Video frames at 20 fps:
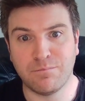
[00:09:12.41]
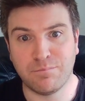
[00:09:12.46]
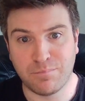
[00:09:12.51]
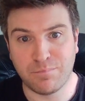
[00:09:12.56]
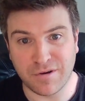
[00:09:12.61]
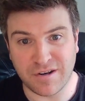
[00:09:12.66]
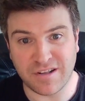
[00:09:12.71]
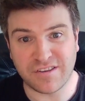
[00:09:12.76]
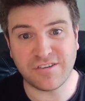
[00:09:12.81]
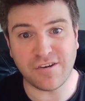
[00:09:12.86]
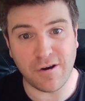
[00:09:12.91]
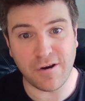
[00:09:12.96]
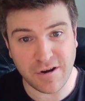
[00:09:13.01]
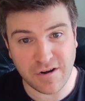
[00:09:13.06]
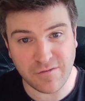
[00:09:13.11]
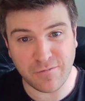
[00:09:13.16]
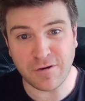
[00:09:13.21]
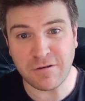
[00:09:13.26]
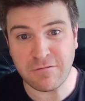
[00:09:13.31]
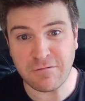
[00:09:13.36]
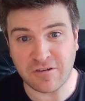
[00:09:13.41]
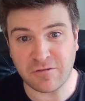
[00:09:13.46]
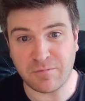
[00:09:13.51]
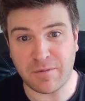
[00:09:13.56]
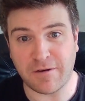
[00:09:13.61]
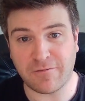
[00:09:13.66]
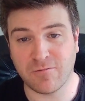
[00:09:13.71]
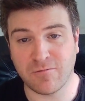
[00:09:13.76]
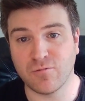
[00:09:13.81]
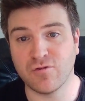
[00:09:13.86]
but it's kind of what you
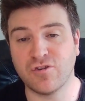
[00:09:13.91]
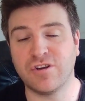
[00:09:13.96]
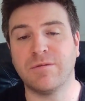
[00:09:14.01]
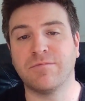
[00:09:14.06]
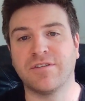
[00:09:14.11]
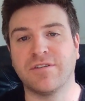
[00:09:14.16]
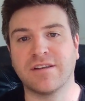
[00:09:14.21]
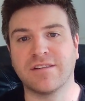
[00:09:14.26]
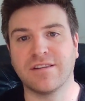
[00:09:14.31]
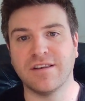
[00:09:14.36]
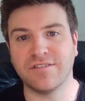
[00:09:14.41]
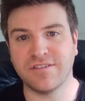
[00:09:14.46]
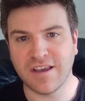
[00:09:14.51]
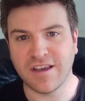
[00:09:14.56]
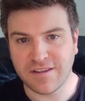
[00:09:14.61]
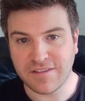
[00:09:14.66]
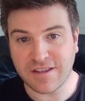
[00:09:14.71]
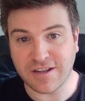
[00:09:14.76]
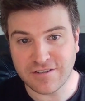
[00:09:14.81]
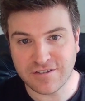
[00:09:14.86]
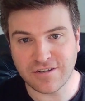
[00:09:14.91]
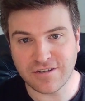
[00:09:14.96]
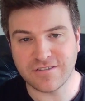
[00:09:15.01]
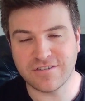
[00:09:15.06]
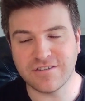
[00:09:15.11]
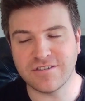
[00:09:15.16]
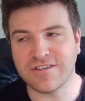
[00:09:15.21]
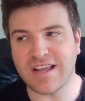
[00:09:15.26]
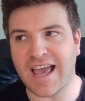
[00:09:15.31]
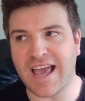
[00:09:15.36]
expect from regimes like this. That
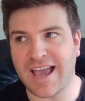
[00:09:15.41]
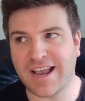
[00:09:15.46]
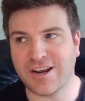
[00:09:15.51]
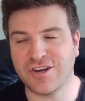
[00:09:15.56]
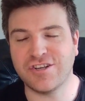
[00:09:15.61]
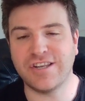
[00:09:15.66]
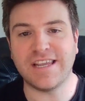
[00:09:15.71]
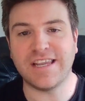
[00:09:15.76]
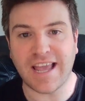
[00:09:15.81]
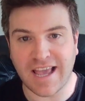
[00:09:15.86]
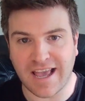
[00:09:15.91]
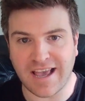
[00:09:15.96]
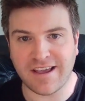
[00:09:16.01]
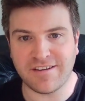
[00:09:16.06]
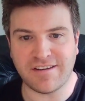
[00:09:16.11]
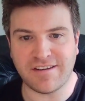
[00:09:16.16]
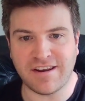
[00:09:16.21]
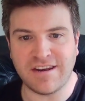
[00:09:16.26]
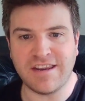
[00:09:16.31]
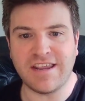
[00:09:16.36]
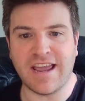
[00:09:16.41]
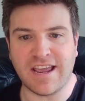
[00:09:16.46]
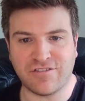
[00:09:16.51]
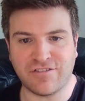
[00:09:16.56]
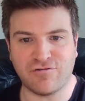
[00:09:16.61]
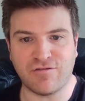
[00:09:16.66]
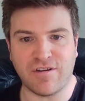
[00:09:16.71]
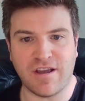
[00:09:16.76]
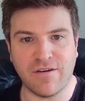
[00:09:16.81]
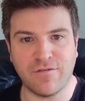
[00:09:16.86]
doesn't actually add any
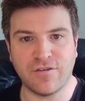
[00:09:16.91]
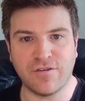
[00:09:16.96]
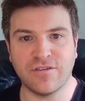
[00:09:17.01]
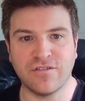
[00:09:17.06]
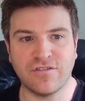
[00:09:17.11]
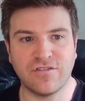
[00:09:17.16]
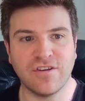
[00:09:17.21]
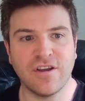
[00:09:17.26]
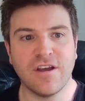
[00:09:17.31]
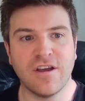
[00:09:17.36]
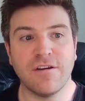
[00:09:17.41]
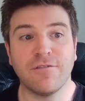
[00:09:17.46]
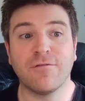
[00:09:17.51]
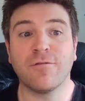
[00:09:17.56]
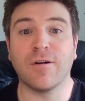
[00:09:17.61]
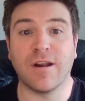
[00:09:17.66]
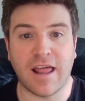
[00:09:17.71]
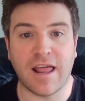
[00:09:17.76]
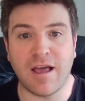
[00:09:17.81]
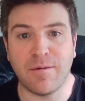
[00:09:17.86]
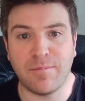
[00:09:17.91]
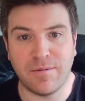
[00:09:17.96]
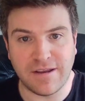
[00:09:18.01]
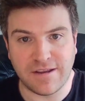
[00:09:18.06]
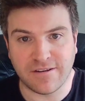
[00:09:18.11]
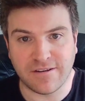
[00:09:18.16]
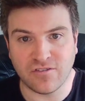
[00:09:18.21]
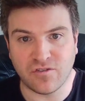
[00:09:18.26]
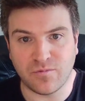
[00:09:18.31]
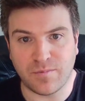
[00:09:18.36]
extra evidence for a lab leak
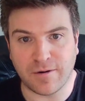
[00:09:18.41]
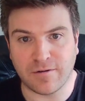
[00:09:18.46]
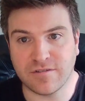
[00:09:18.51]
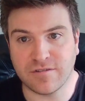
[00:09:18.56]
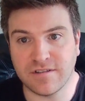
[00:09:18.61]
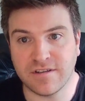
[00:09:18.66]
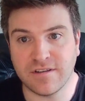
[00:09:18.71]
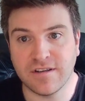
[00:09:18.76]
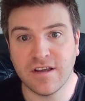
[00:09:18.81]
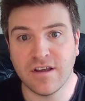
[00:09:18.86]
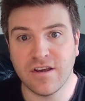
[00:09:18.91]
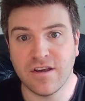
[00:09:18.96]
conspiracy.